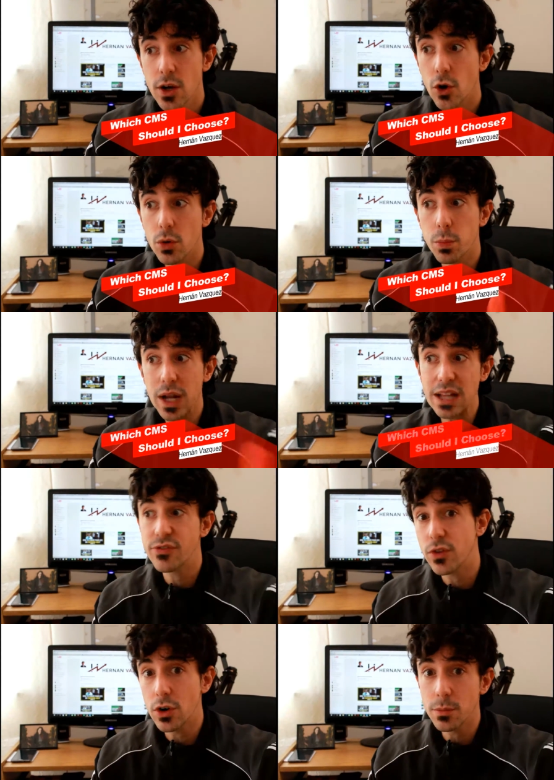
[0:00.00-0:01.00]
or
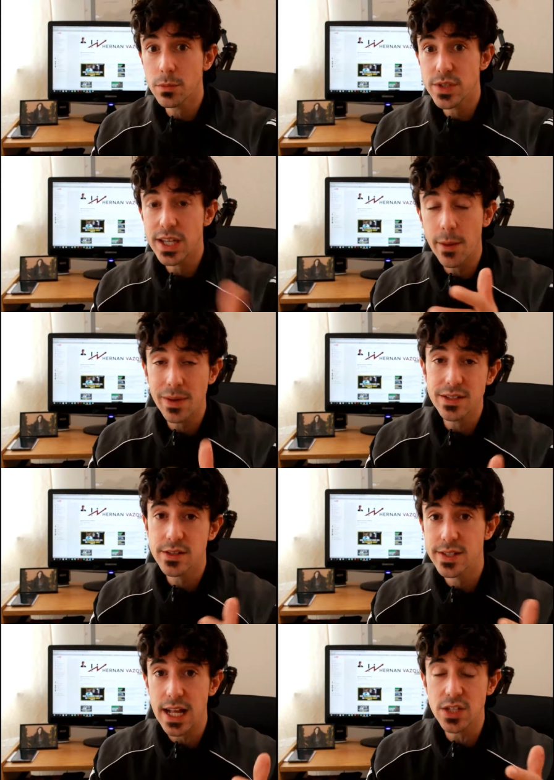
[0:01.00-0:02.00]
platform
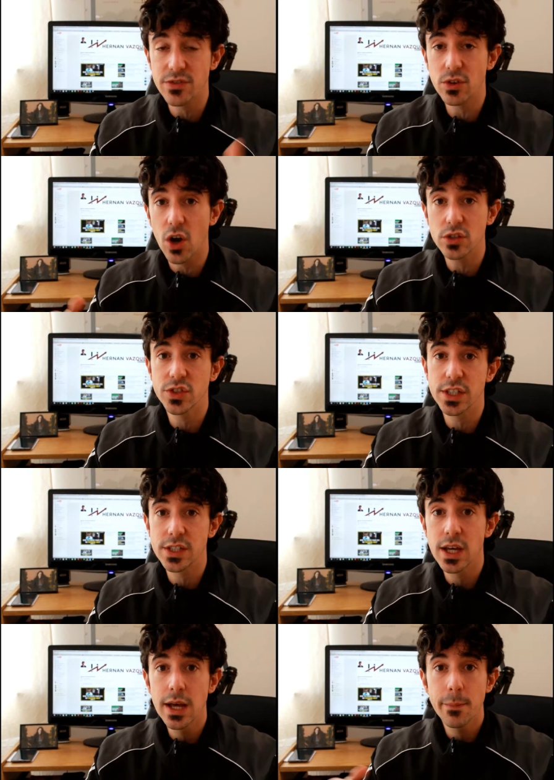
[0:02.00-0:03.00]
CMS stands for
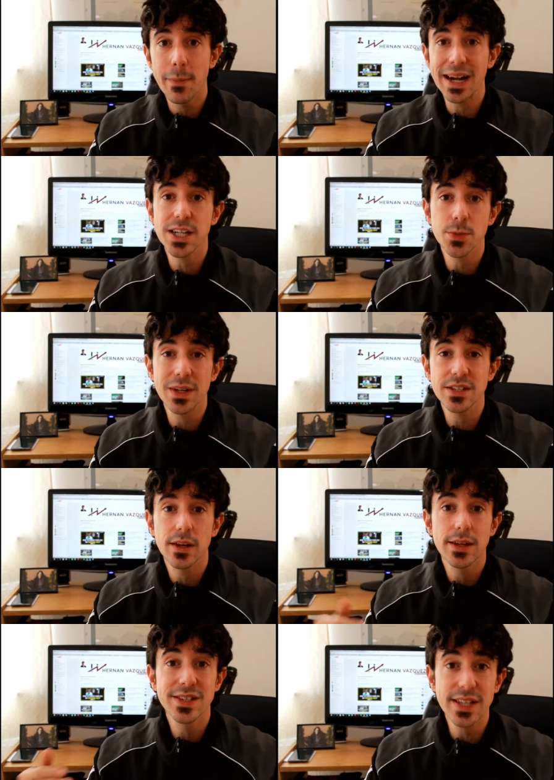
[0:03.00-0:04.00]
Content Management
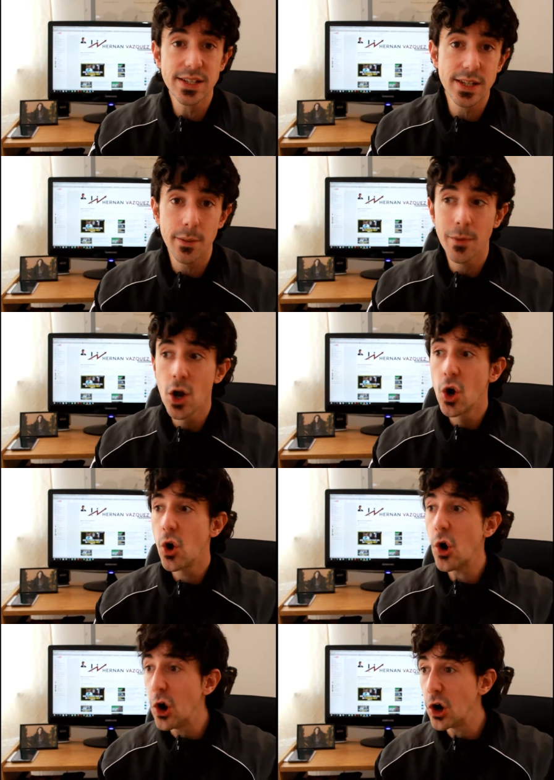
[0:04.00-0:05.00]
System
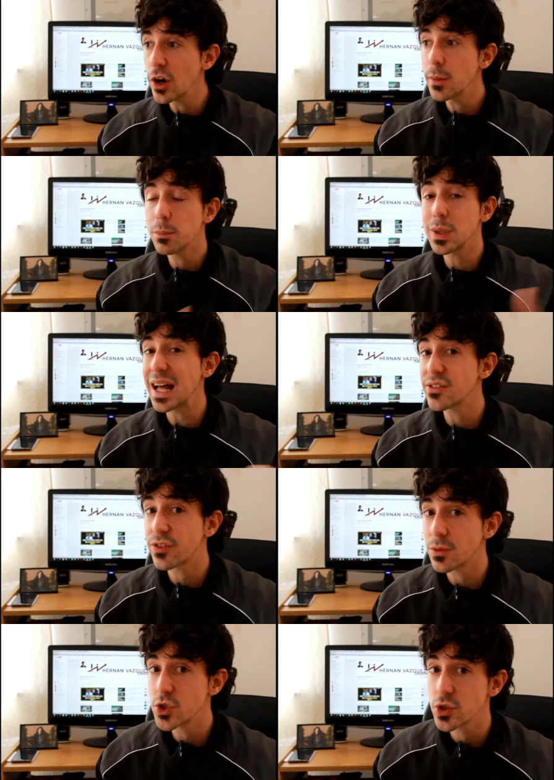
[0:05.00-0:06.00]
or
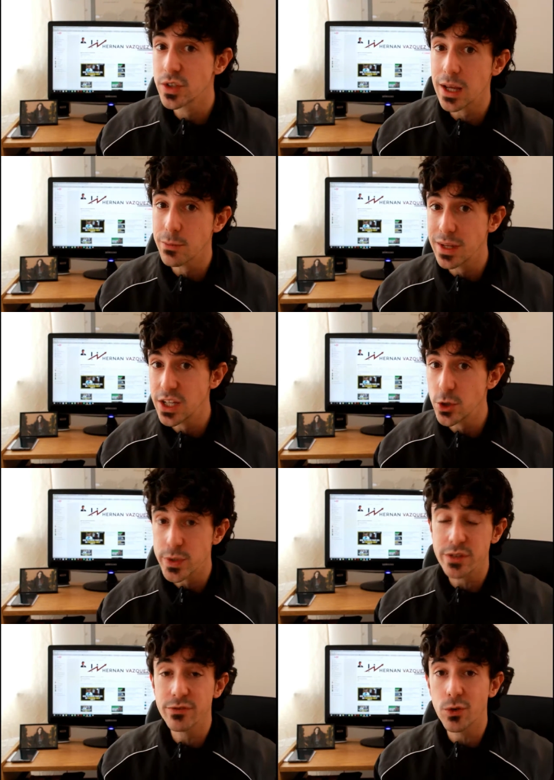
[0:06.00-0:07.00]
platform should they be
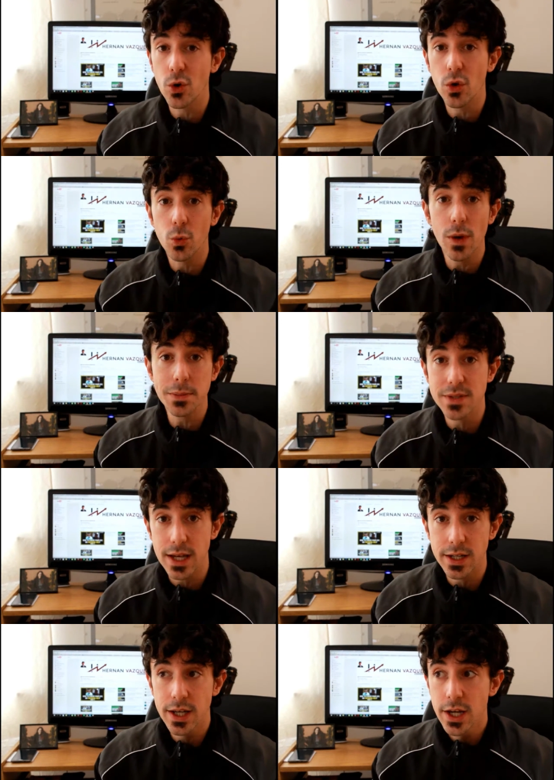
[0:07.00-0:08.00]
using for their
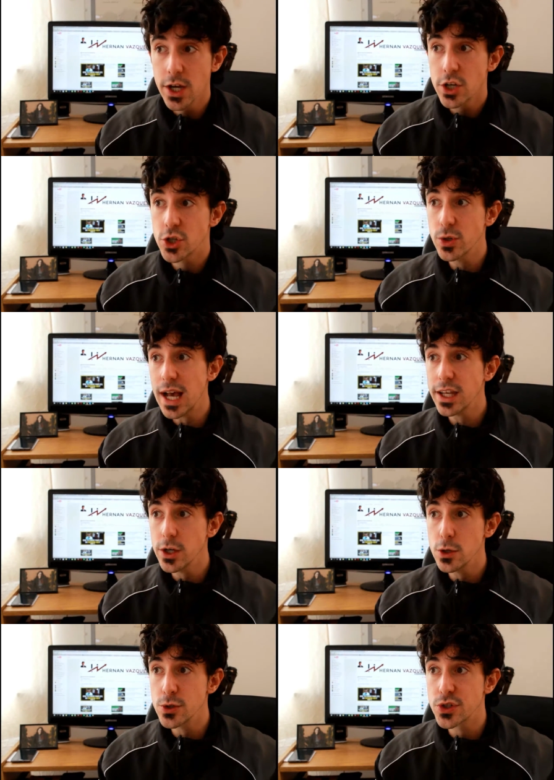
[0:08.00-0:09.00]
website. Should I
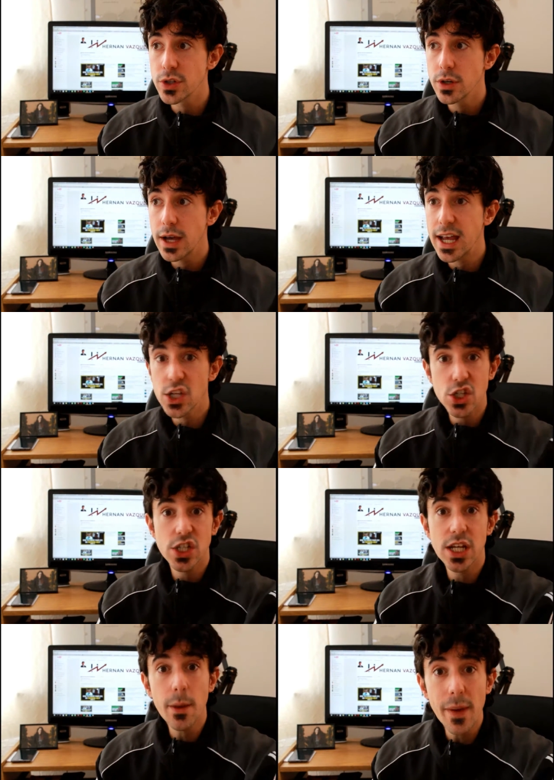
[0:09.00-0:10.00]
use
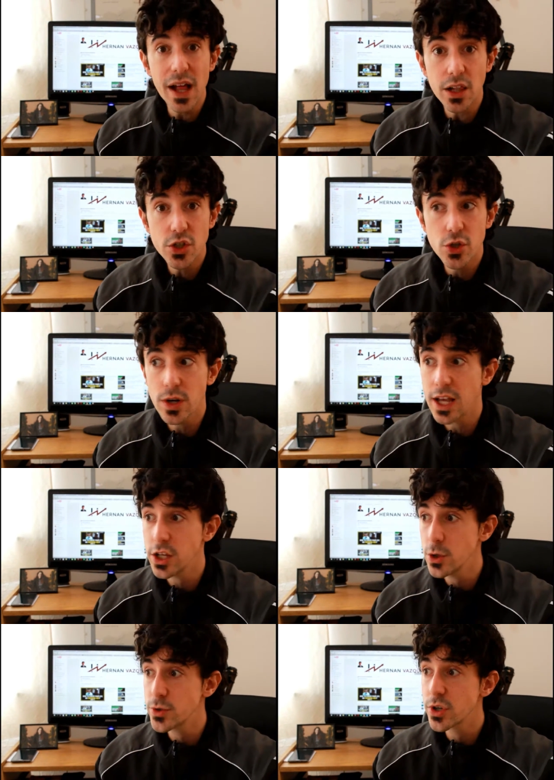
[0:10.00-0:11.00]
HTML? Should I
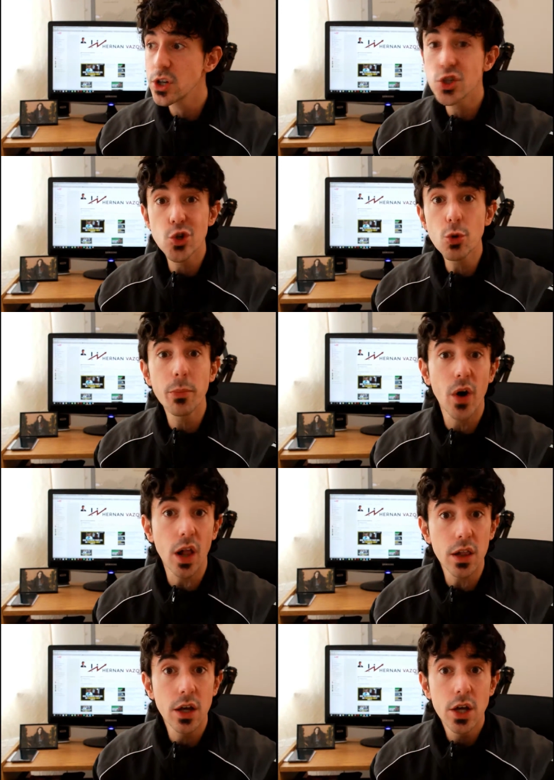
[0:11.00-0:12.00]
use Drupal?